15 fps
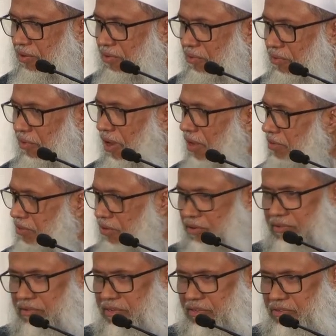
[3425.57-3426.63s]
Was
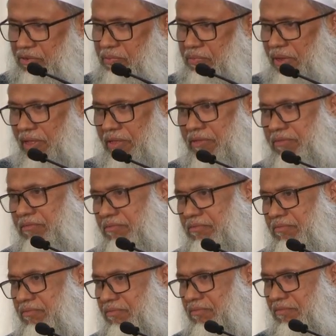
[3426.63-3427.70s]
not used to pray.
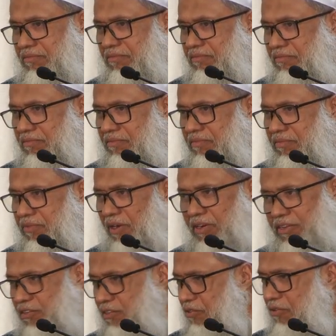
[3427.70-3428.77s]
Not
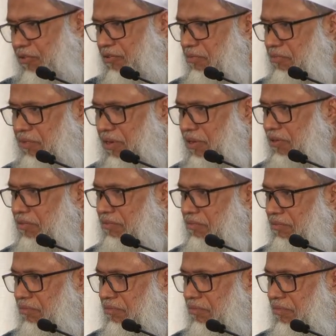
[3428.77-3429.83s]
used to go.
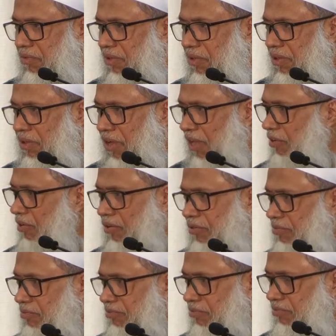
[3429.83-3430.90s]
I know
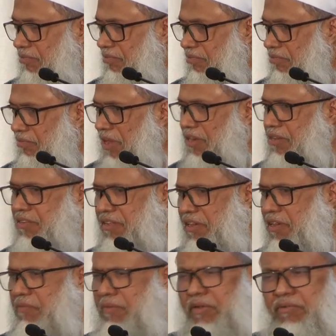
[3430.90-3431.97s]
him. Very
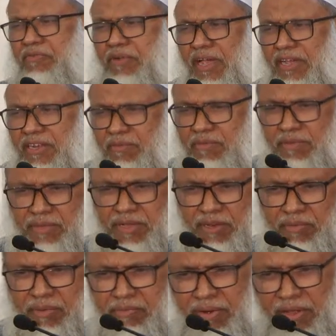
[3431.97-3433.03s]
seldom, on Friday maybe he'll
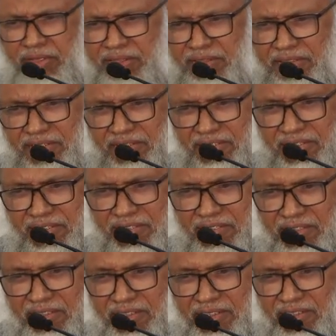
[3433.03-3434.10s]
be praying.
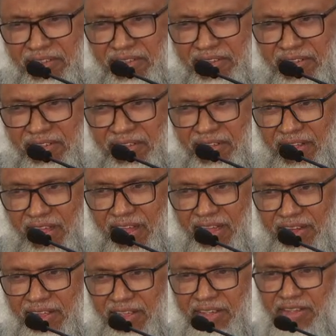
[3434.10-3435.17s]

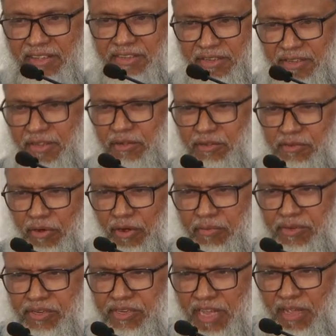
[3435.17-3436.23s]
And he, he was
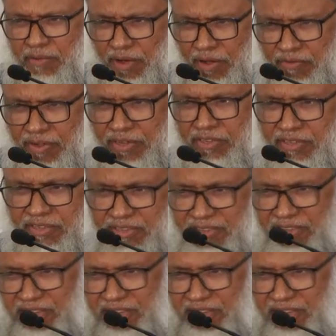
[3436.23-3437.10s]
almost neighbor of us.